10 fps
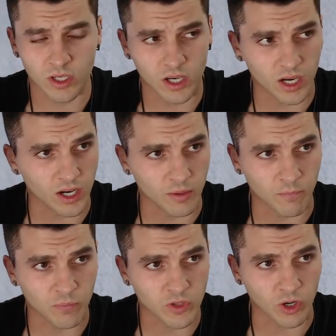
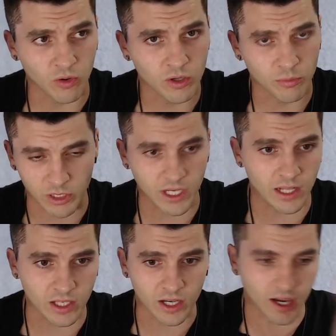um, you know
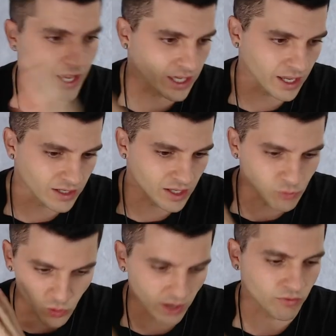Metallica. I can't name
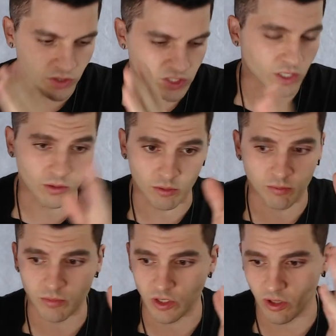you every single
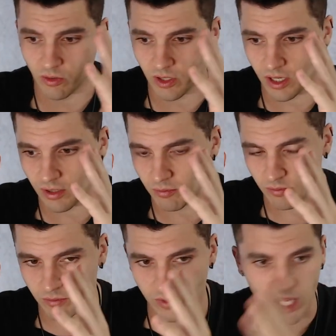you know
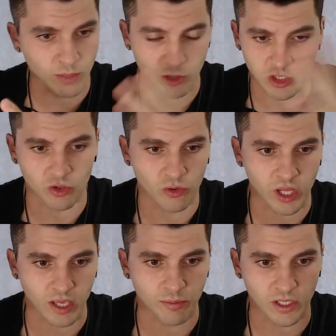um, name and
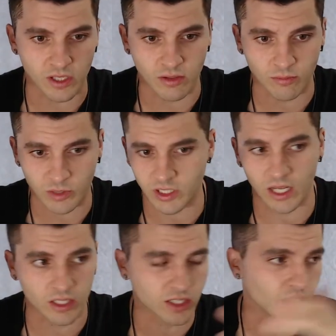surname in
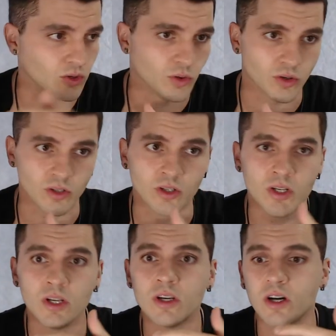Metallica or
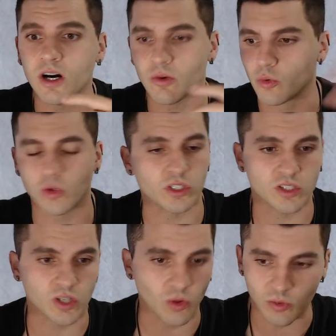uh, Rolling
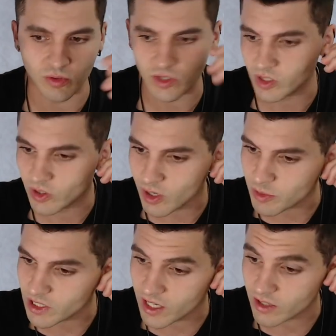Stones. You know what I
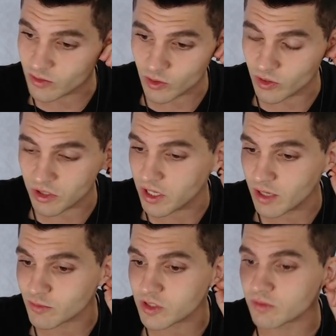mean? Like I don't know all the
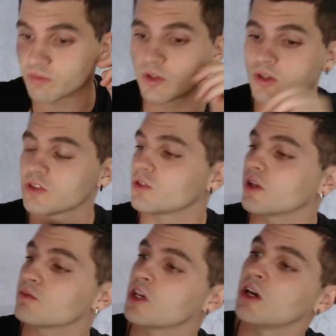names and
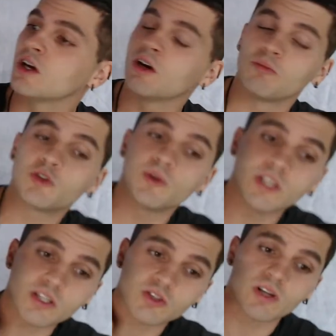surnames. Between
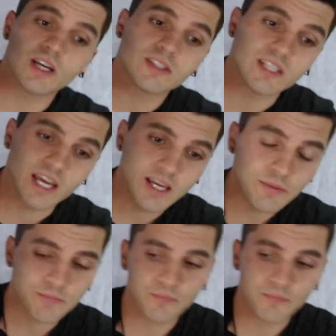yesterday and today,